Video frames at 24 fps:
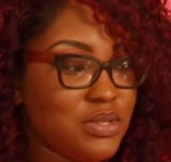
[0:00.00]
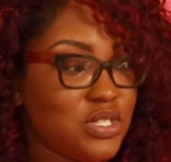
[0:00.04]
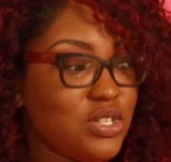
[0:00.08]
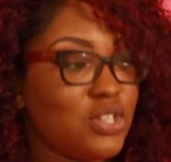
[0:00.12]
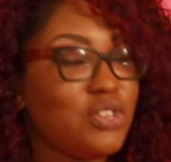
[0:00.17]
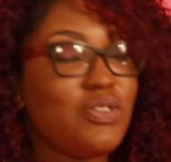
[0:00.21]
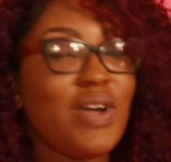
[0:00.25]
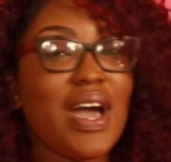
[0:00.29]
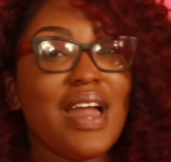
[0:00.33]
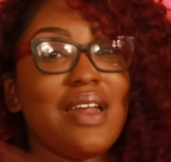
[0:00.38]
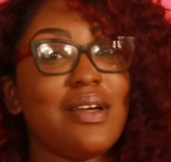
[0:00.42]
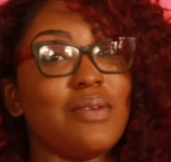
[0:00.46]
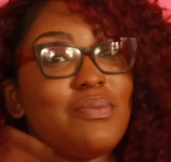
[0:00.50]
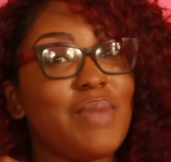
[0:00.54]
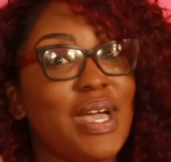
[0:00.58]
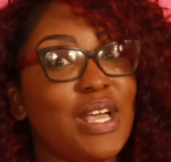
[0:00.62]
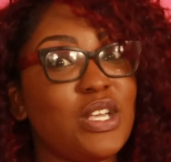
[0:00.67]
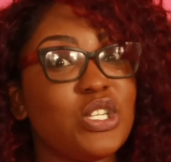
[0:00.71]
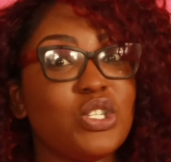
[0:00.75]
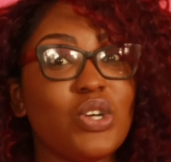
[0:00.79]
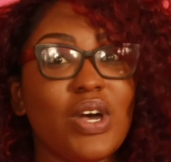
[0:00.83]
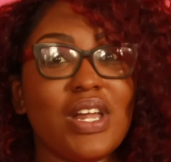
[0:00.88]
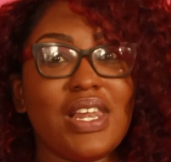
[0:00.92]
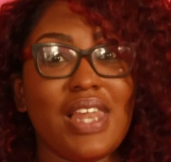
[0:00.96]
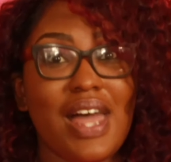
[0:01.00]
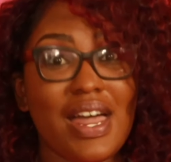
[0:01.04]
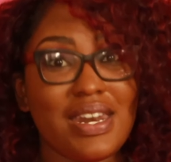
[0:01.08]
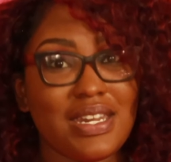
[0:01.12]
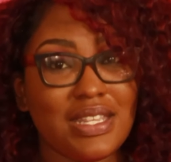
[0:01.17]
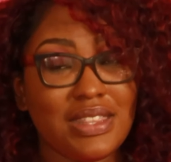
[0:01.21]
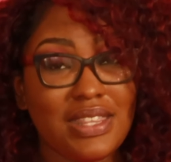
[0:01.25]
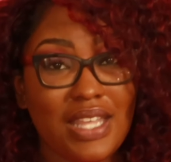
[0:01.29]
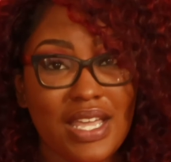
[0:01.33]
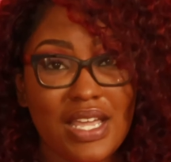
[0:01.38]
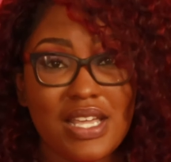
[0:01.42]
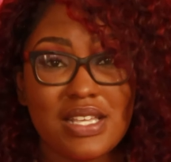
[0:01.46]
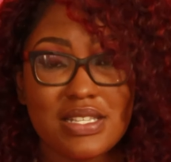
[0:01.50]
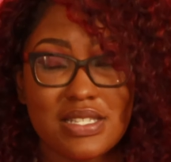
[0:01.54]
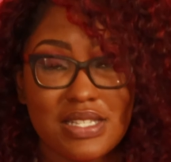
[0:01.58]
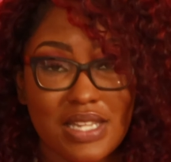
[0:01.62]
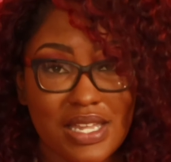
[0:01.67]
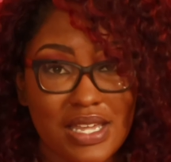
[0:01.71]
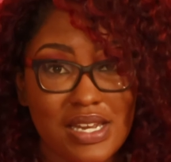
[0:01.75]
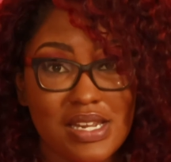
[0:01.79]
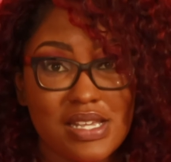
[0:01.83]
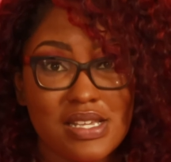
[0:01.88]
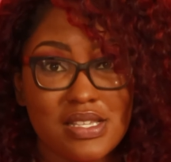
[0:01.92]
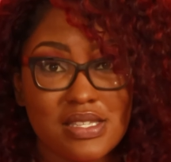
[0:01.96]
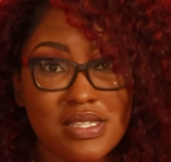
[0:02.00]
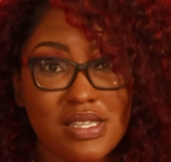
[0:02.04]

So you got to make sure a lot of things, ladies.